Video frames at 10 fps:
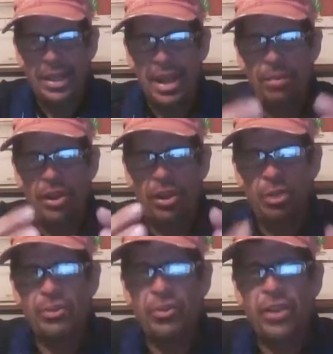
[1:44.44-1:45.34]
and
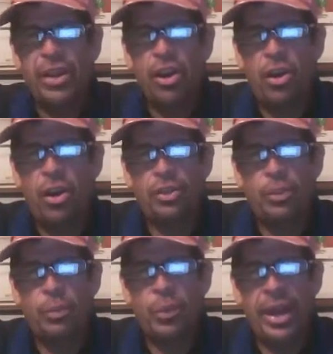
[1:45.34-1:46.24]
becomes very hard
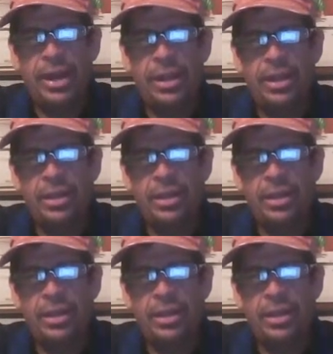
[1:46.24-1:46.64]
to break.